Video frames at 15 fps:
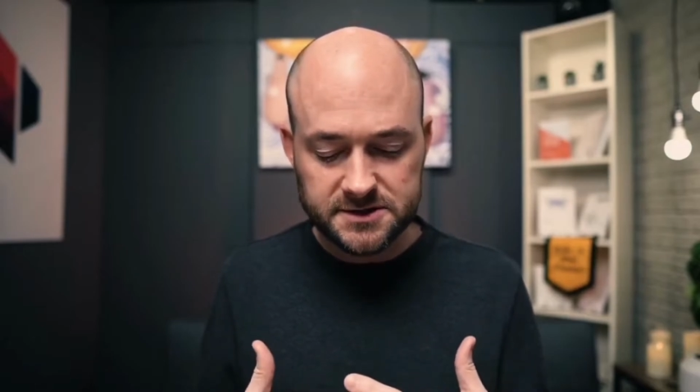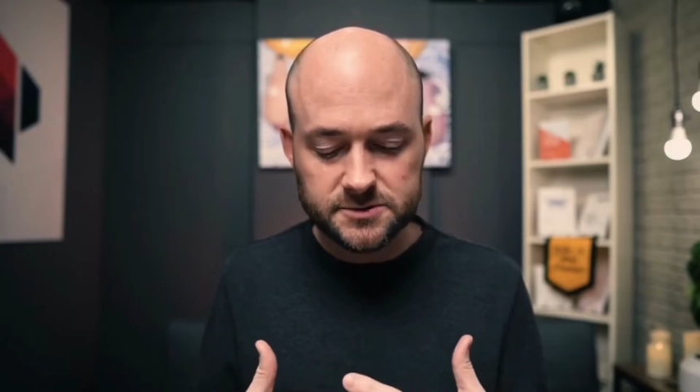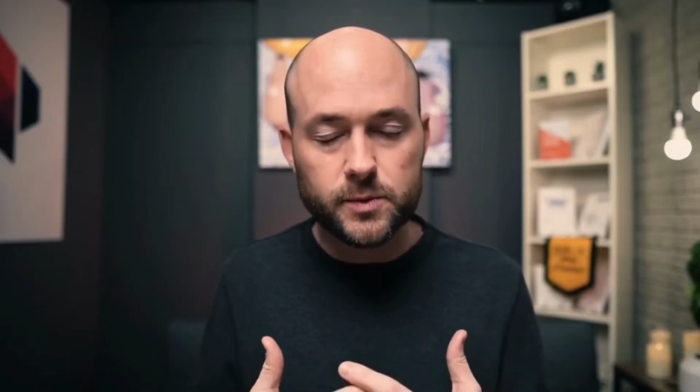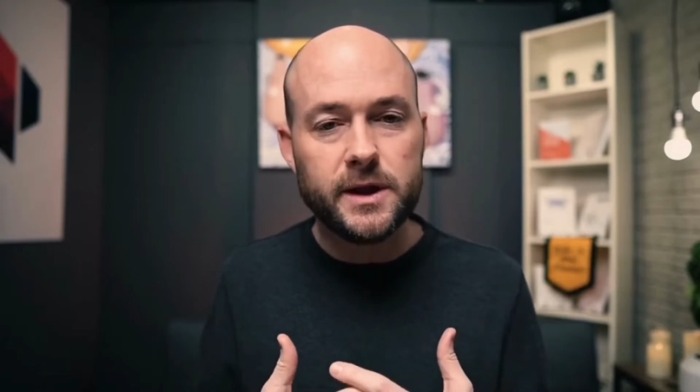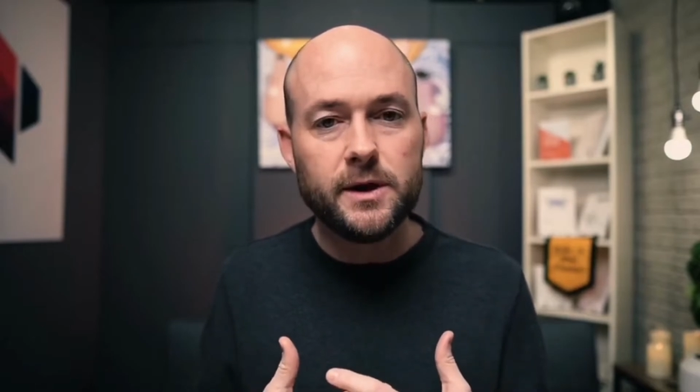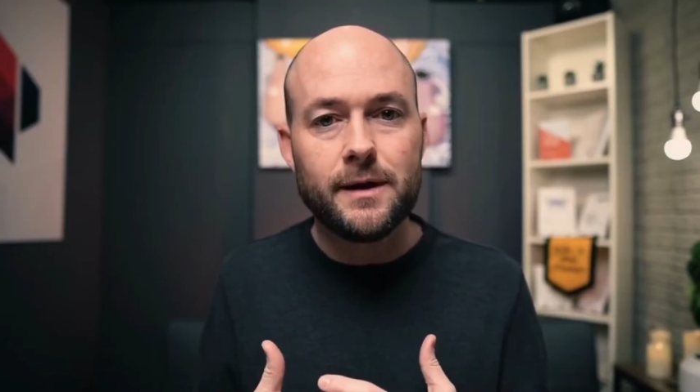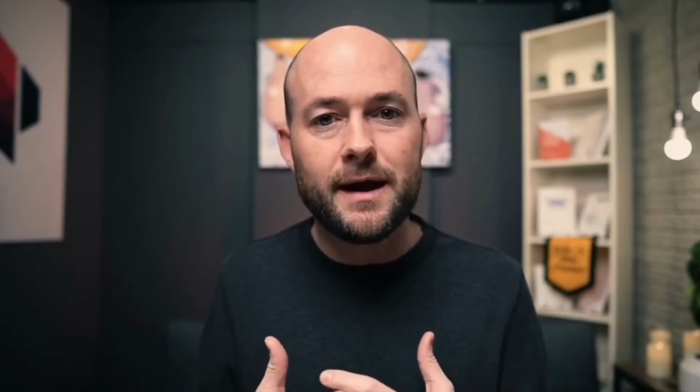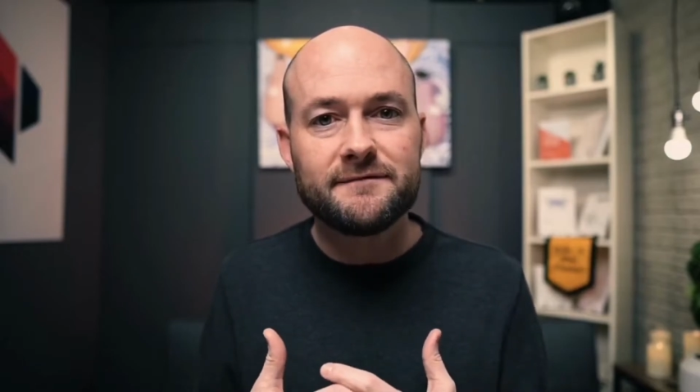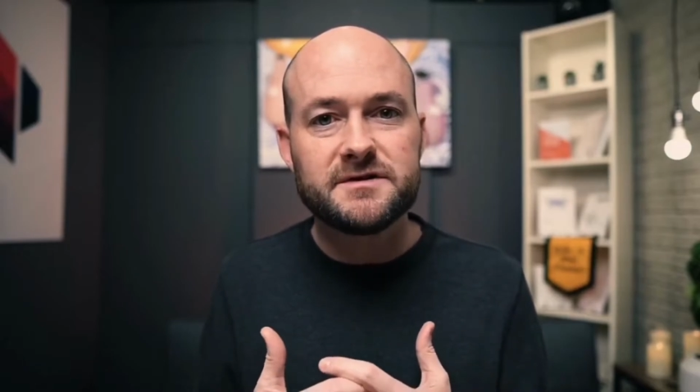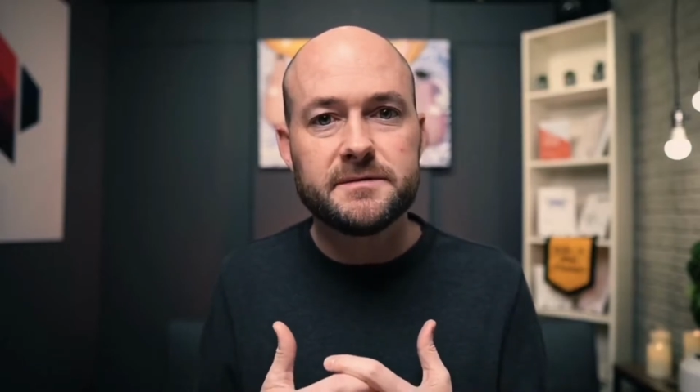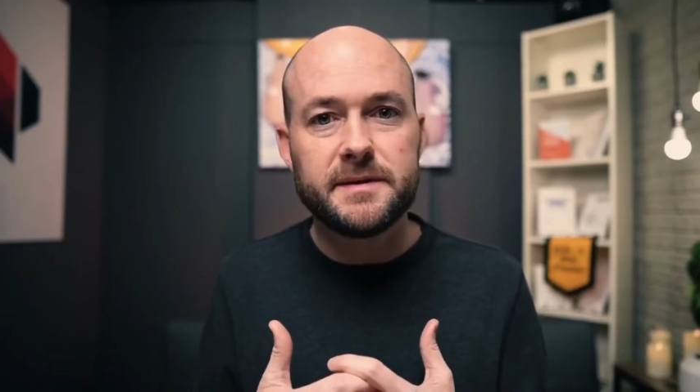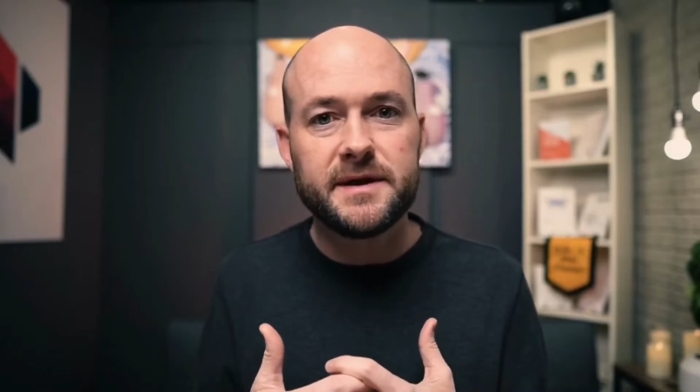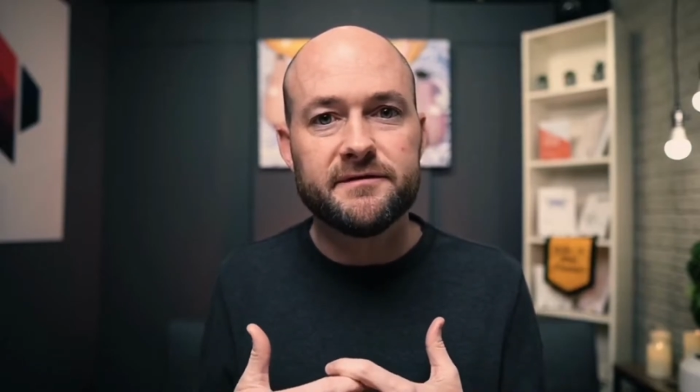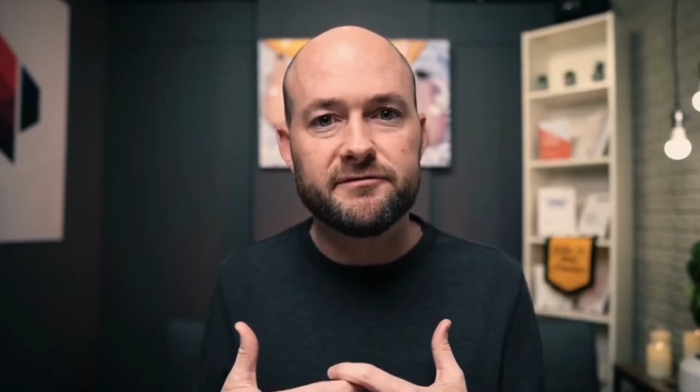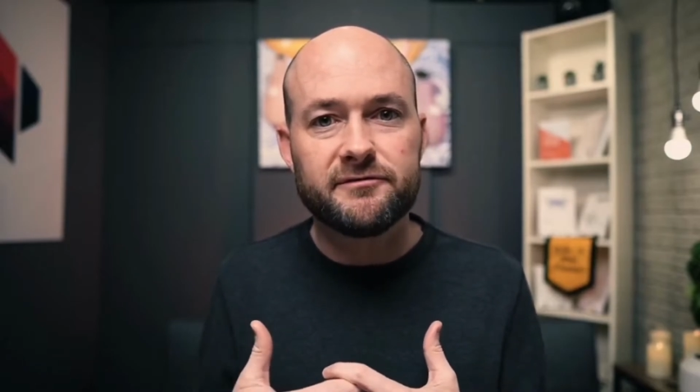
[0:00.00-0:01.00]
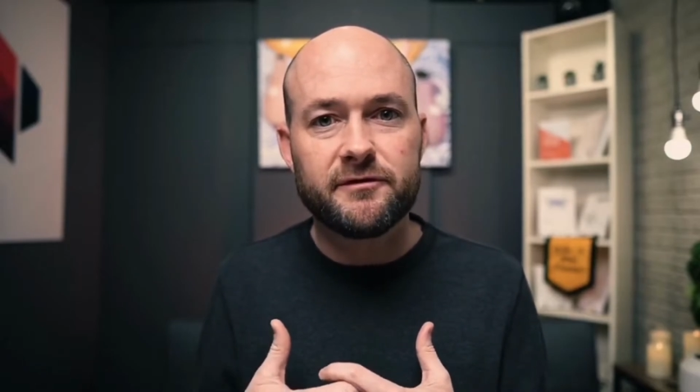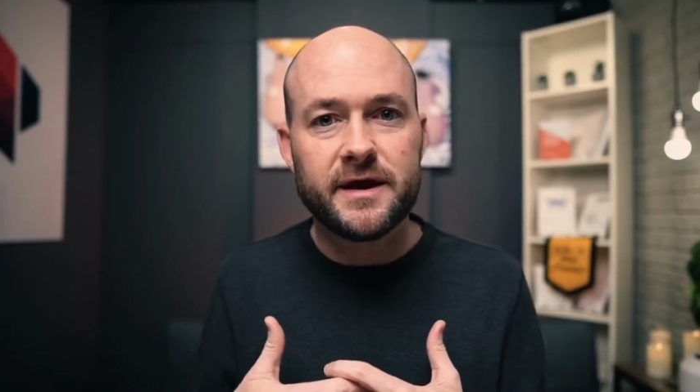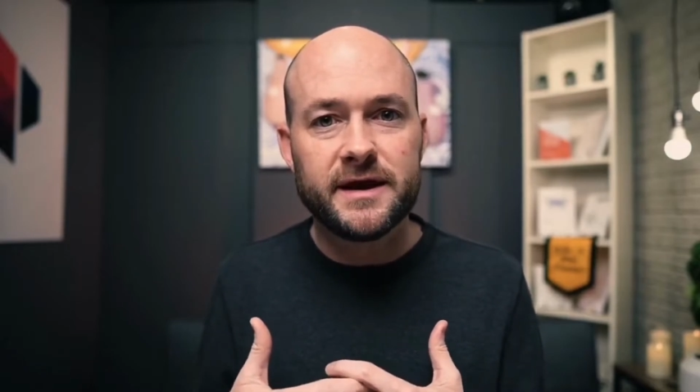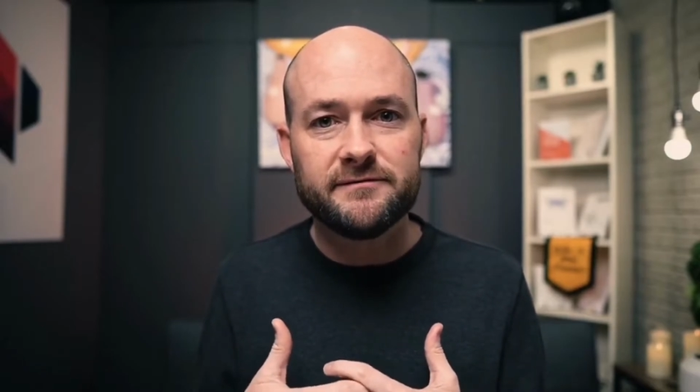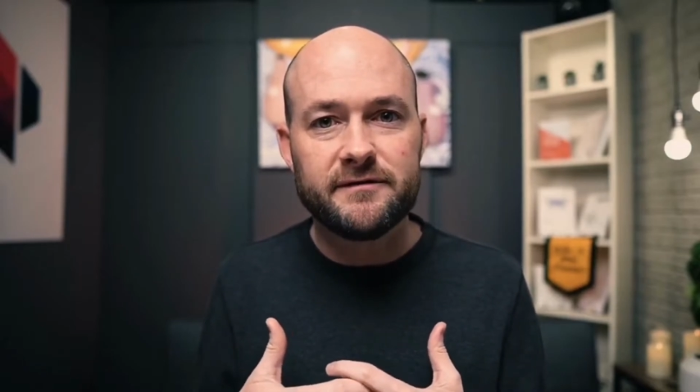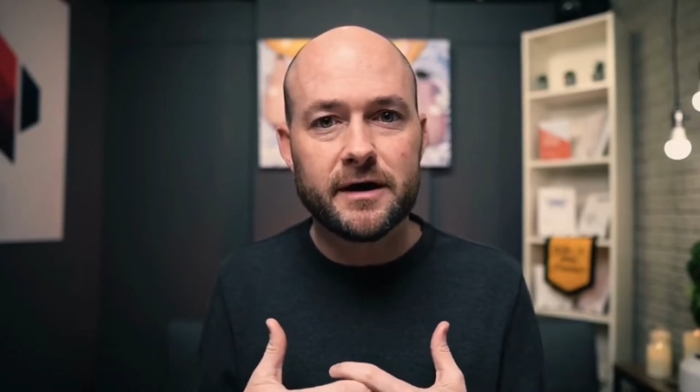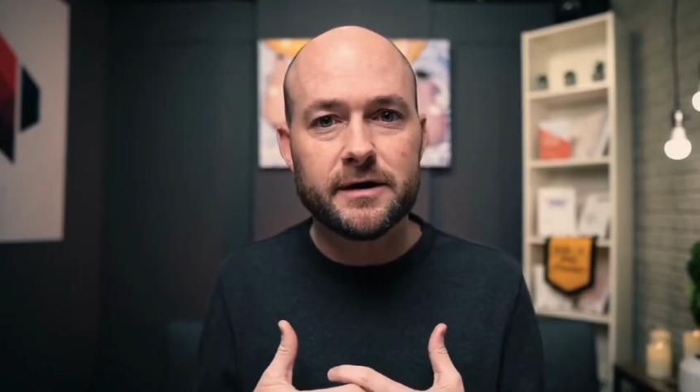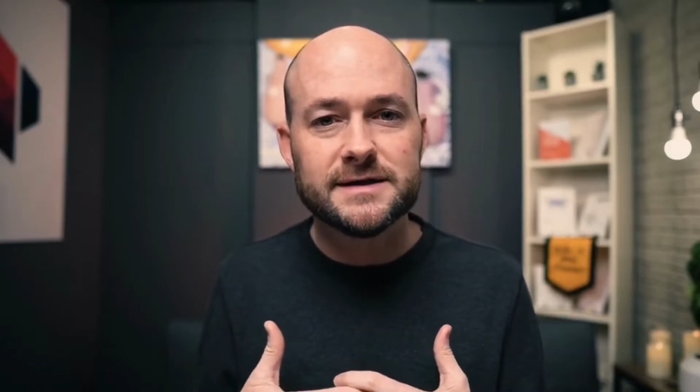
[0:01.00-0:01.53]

is we don't have to be afraid of our